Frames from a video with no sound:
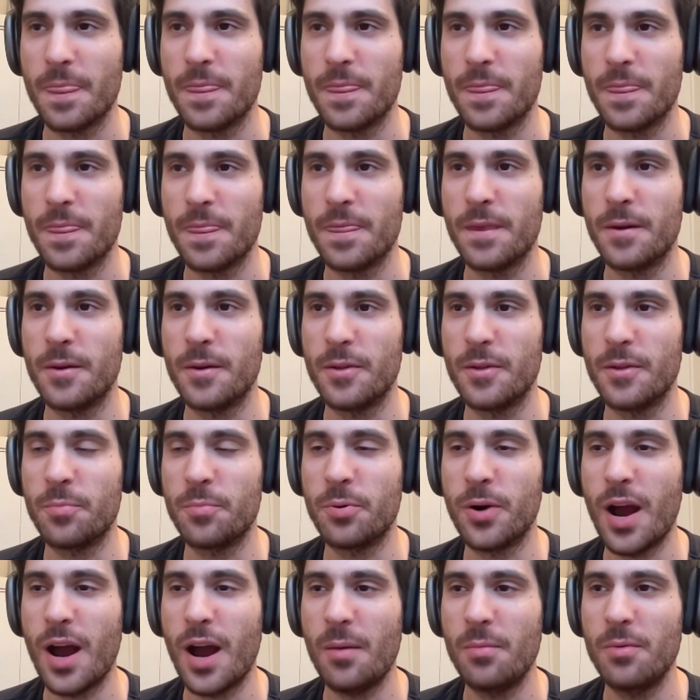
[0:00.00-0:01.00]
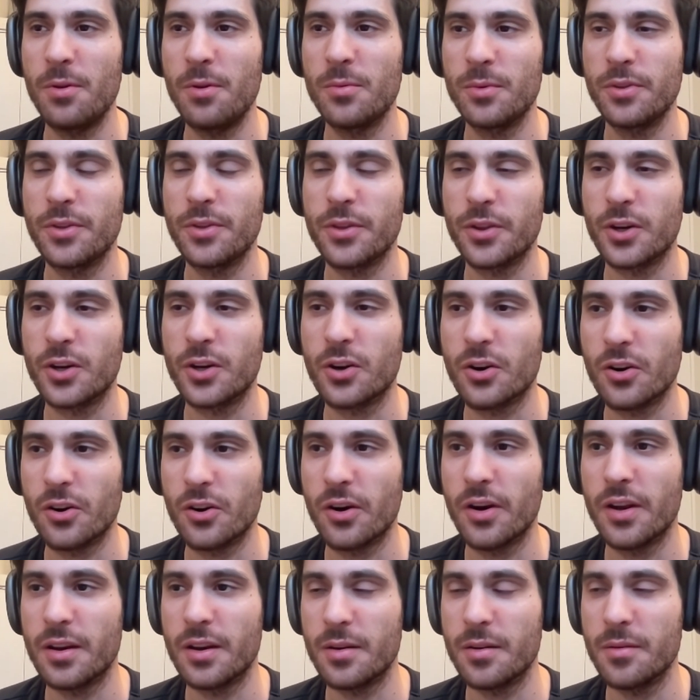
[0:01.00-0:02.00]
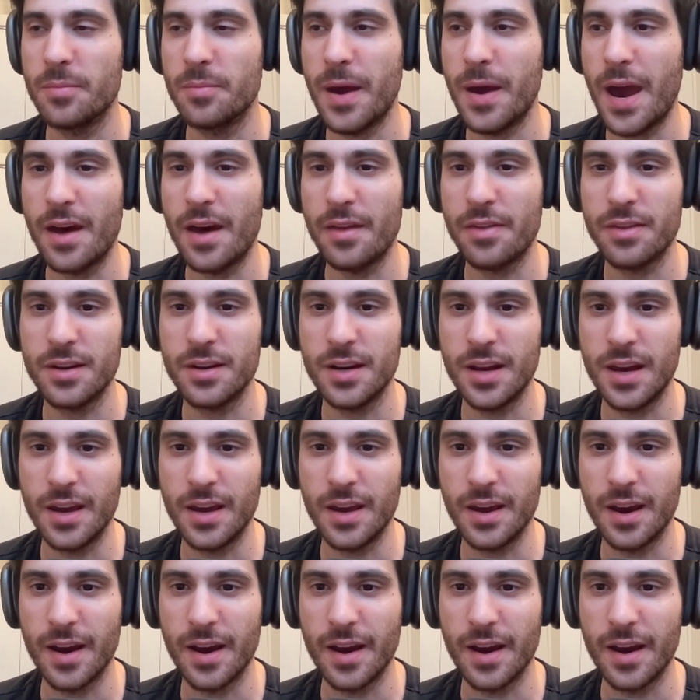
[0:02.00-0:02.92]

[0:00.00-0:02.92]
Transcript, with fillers: The, the problem with the current path in A